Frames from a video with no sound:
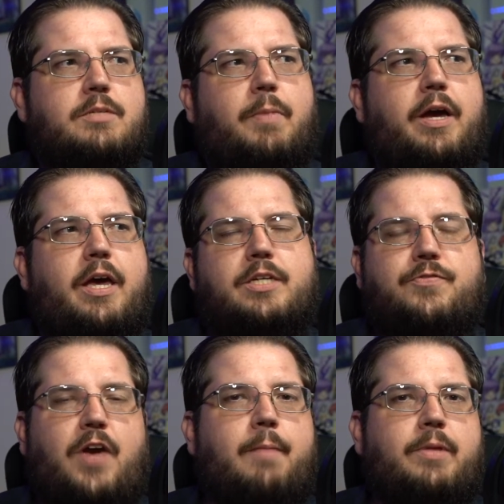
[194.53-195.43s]
Spy X
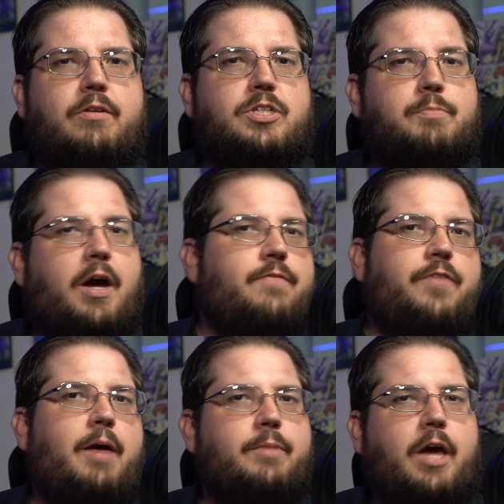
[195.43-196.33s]
Family or Spy
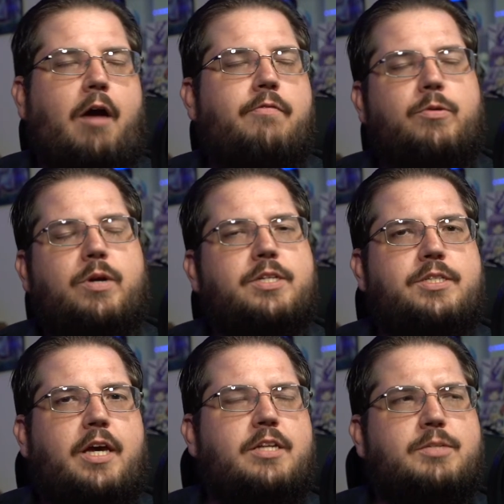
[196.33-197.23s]
Family, however you want to
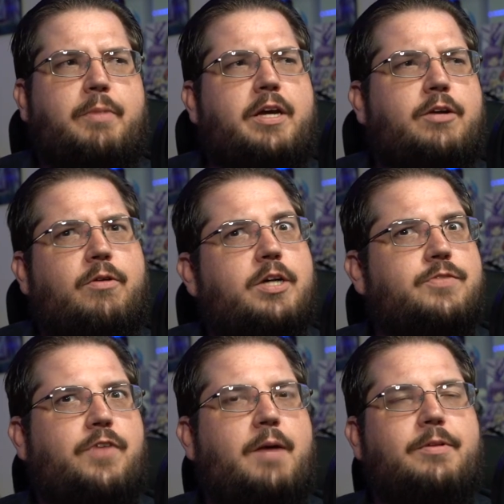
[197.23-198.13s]
say it, Spy
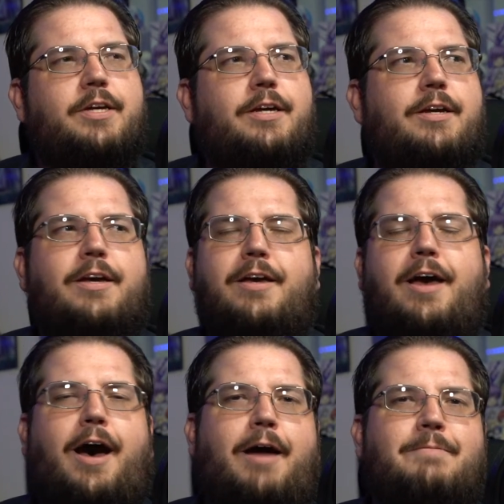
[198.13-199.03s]
Cross Family,
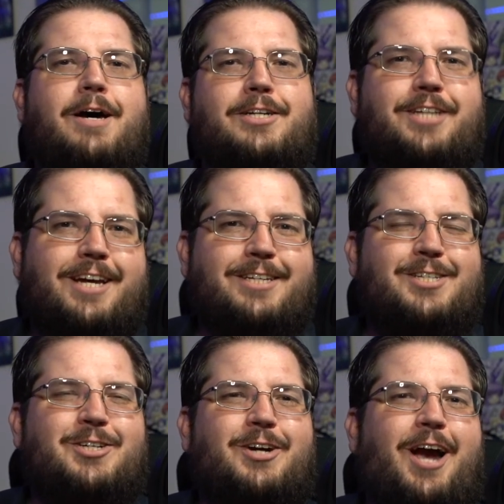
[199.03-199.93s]
I'm not exactly
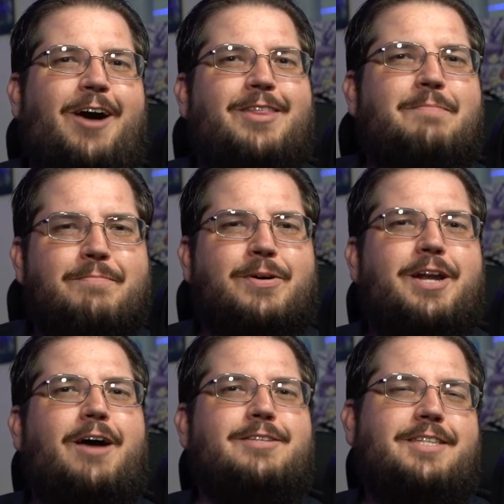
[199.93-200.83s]
sure how they
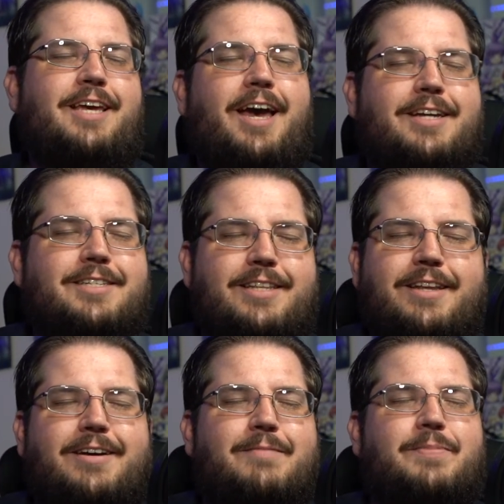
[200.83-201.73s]
pronounce the X in
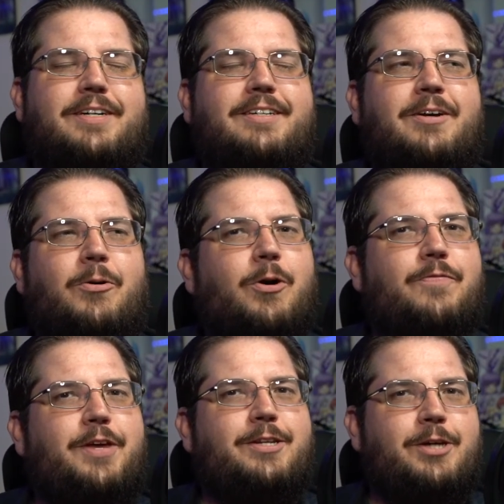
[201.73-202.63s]
there, but or
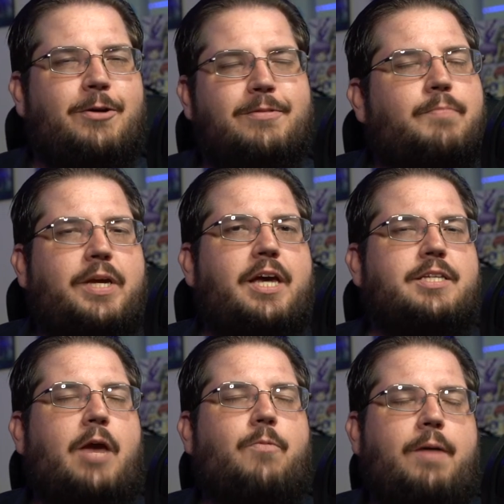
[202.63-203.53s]
if they don't. But
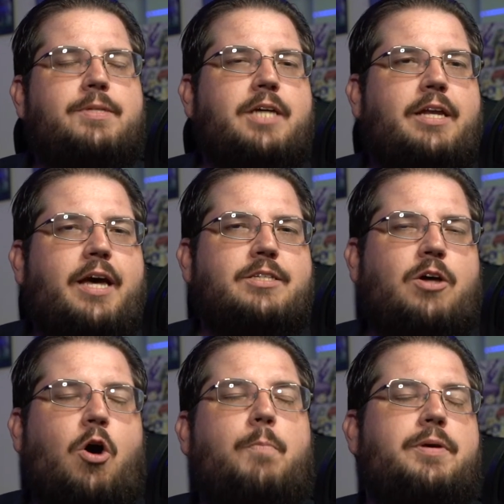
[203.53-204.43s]
yes, a website has
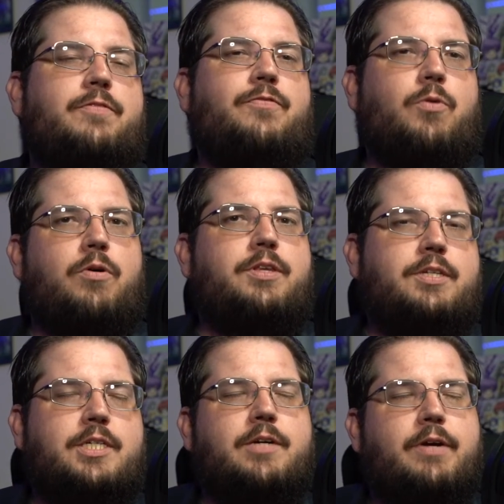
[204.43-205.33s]
opened for the
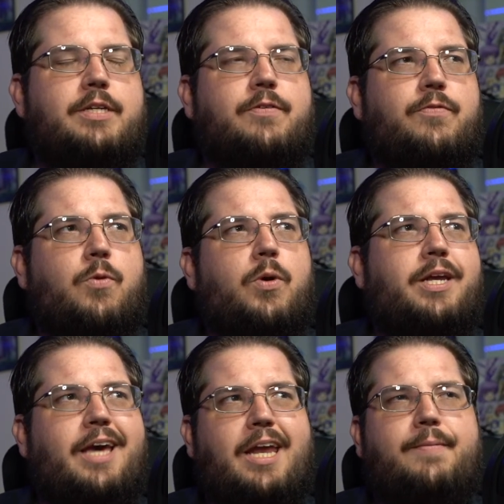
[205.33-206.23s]
series for
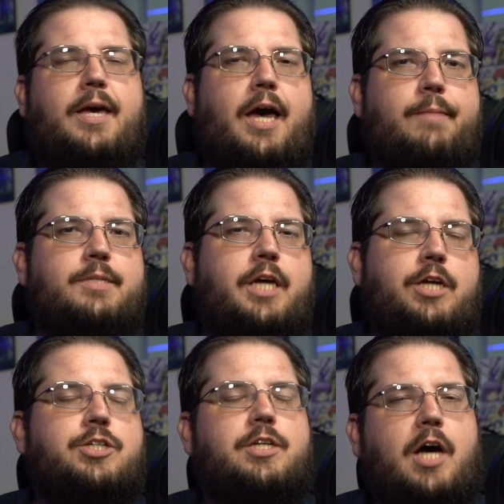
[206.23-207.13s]
an anime
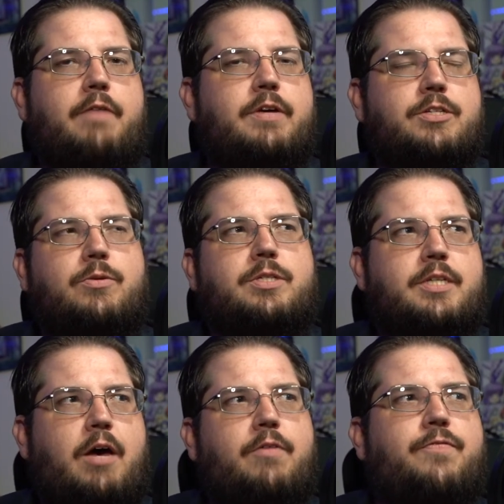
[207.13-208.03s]
adaptation of it. So it's
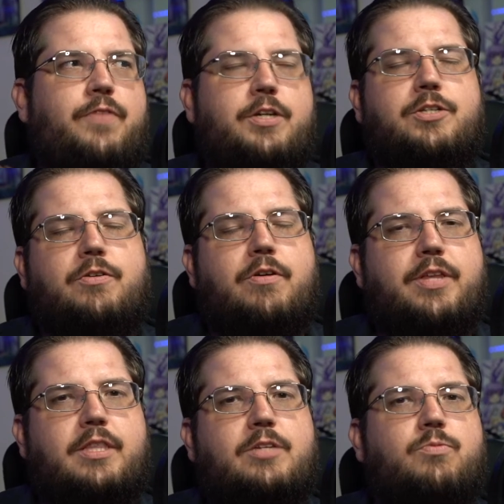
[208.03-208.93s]
now official
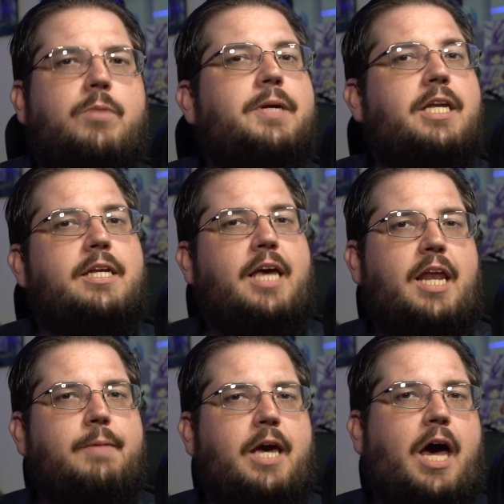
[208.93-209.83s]
that this will be getting
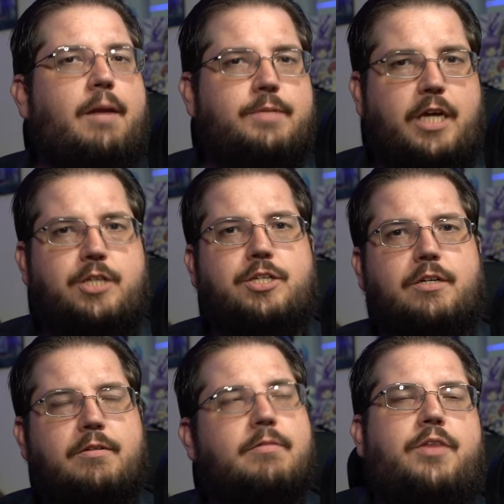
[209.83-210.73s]
anime
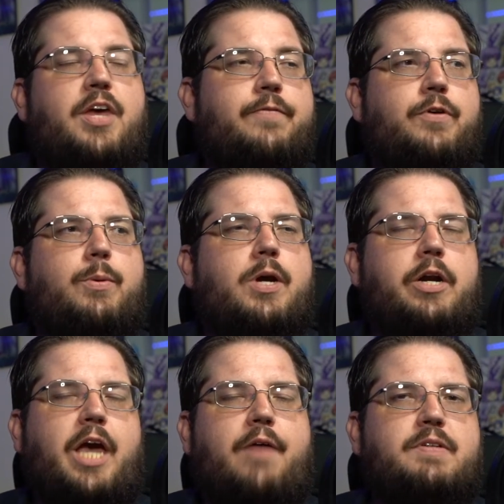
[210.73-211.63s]
adaptation. And thankfully, we
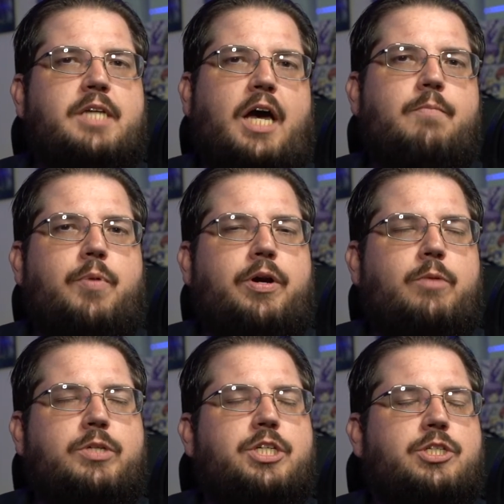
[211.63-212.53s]
already have a time
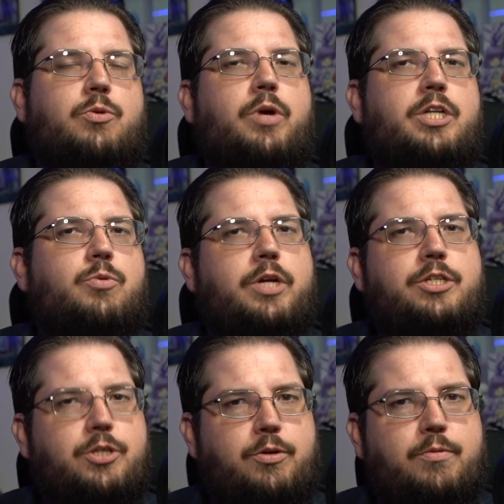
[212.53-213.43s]
period, which is
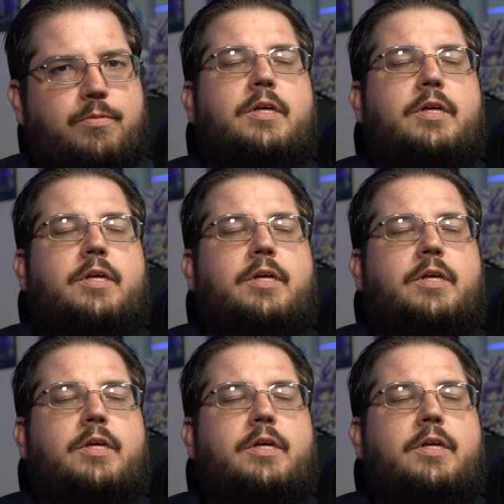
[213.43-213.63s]
2022.